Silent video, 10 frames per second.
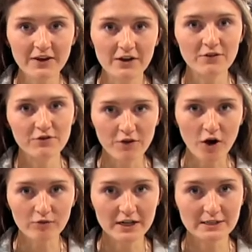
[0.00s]
favorite
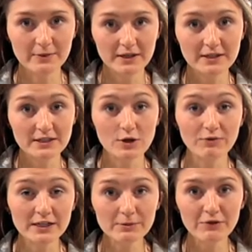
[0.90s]
fall recipes. It's a
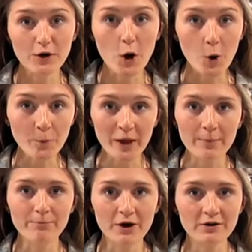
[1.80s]
recipe for
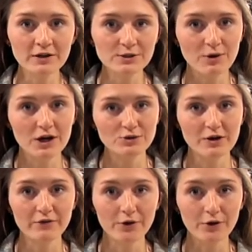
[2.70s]
homemade butternut squash
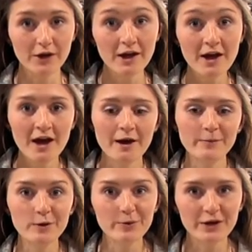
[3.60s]
ravioli. I'm
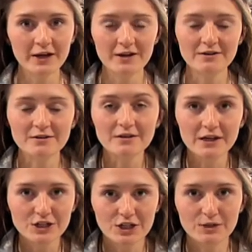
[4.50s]
going to put it in a
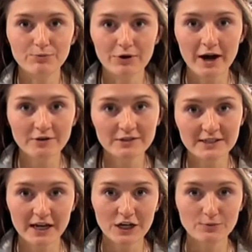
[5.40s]
delicious browned
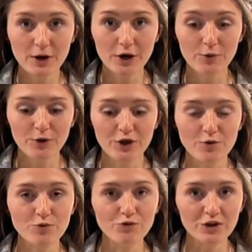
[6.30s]
sage butter with a
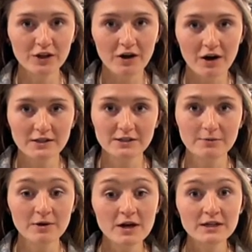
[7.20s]
really
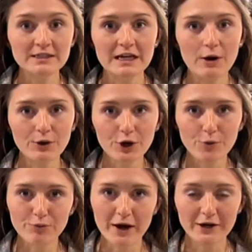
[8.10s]
awesome
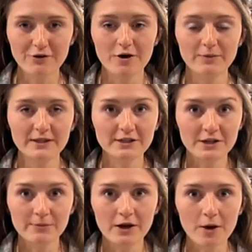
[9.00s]
sourdough breadcrumb. It's going
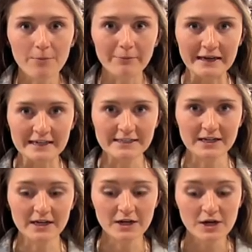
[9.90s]
to be
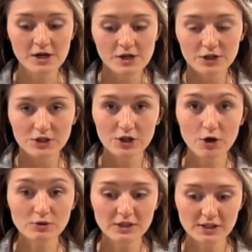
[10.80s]
amazing.
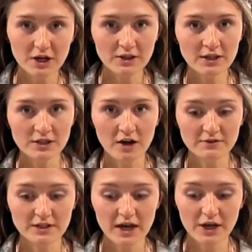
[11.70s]
So to start things off
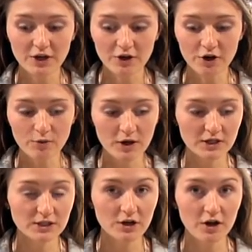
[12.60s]
today, you're going to want
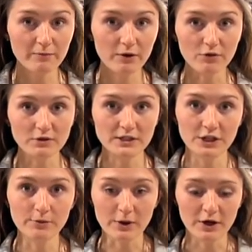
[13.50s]
to start off by roasting
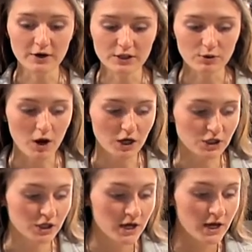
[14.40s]
your butternut
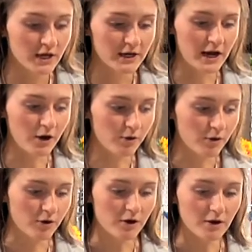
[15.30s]
squash. Now,
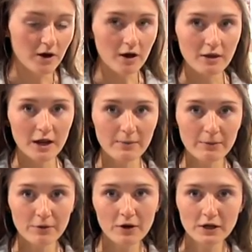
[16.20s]
a lot of
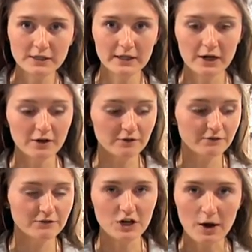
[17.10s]
people are scared
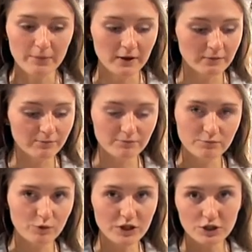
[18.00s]
of chopping
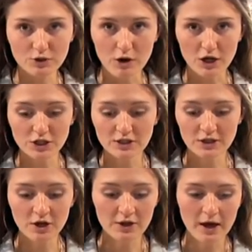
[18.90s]
winter squashes
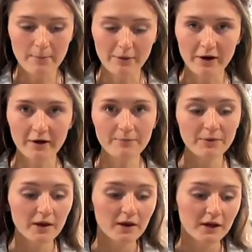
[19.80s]
and all that,
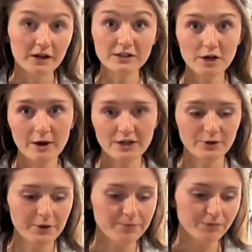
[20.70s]
but here's how I do
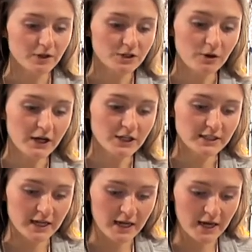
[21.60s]
it. So I just
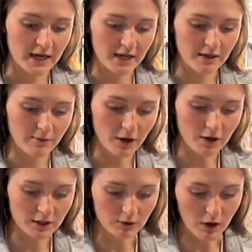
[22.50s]
take it, the
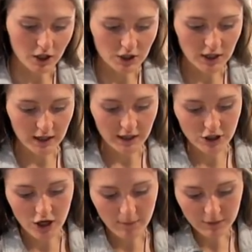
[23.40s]
butternut squash, and I
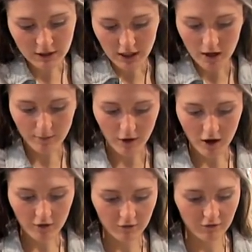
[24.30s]
chop the top
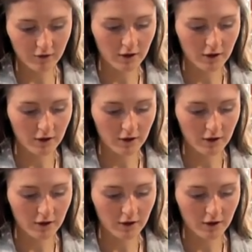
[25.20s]
off